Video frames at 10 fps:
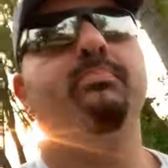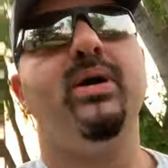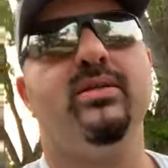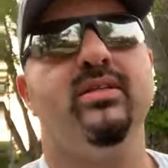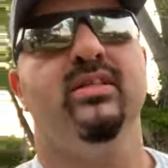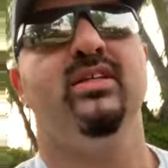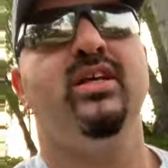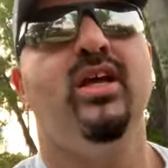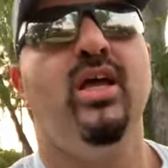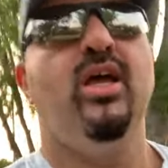But
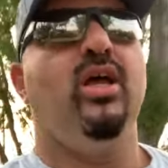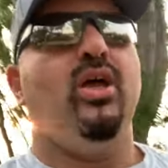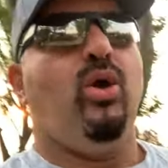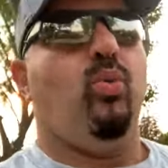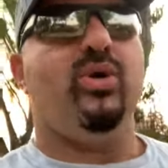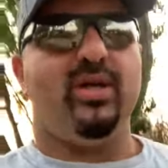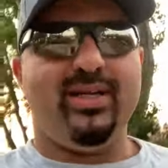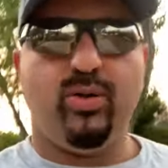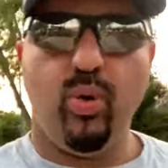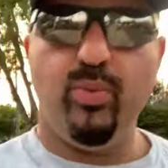what
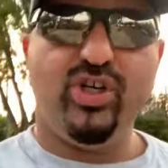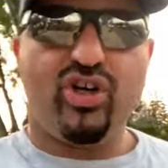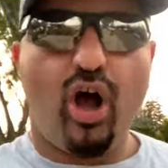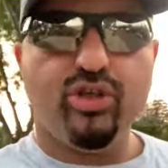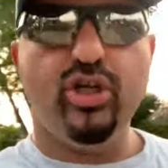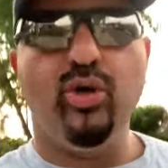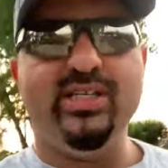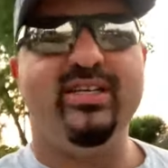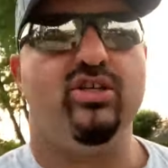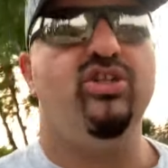we should also
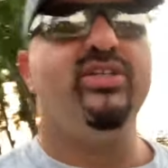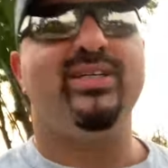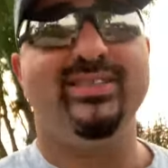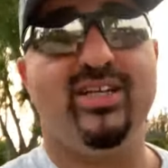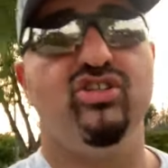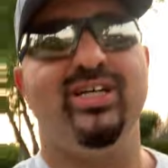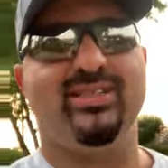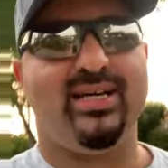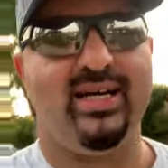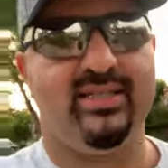consider
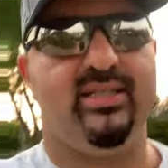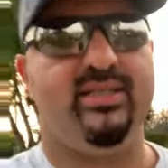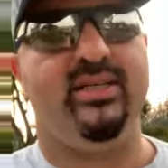is that